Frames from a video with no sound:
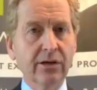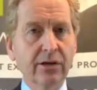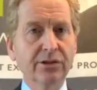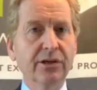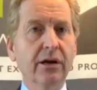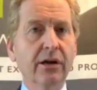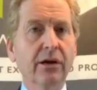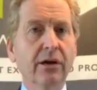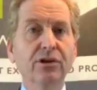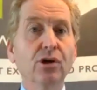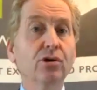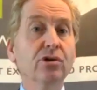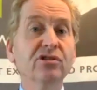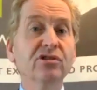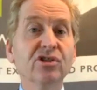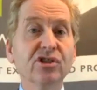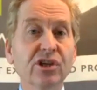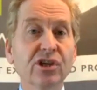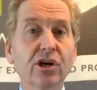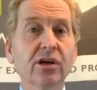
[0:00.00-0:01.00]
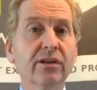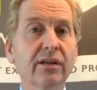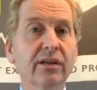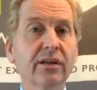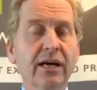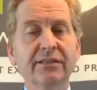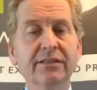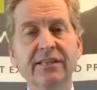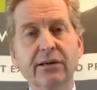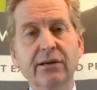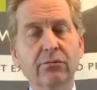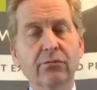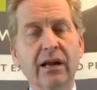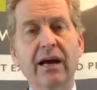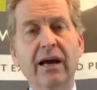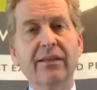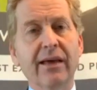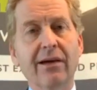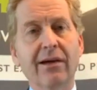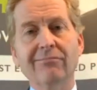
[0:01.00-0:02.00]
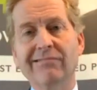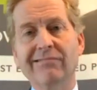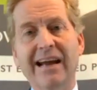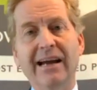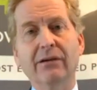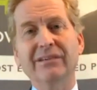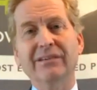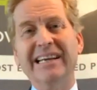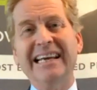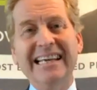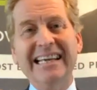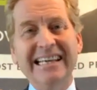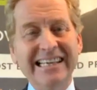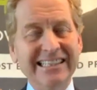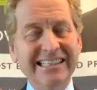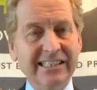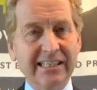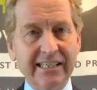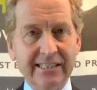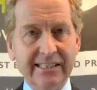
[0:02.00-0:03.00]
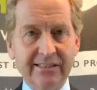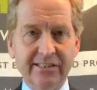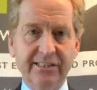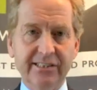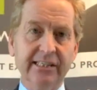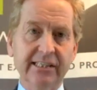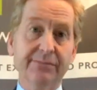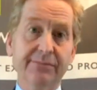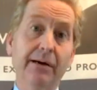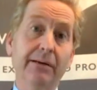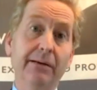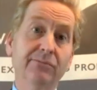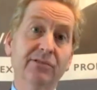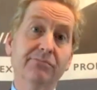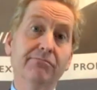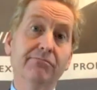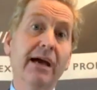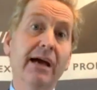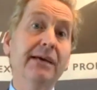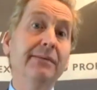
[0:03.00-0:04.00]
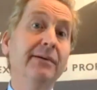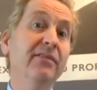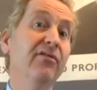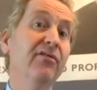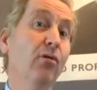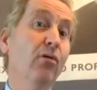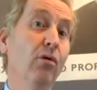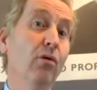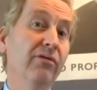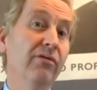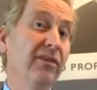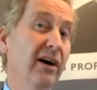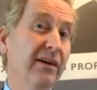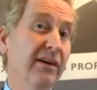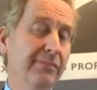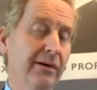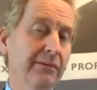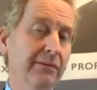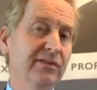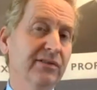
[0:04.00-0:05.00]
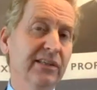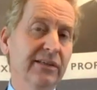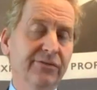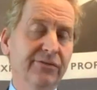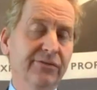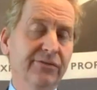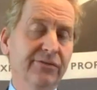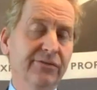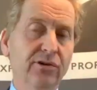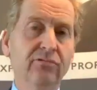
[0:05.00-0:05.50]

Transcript: You can turn a deal like that round easily in 6 months, maybe 4 or 5 months if you're really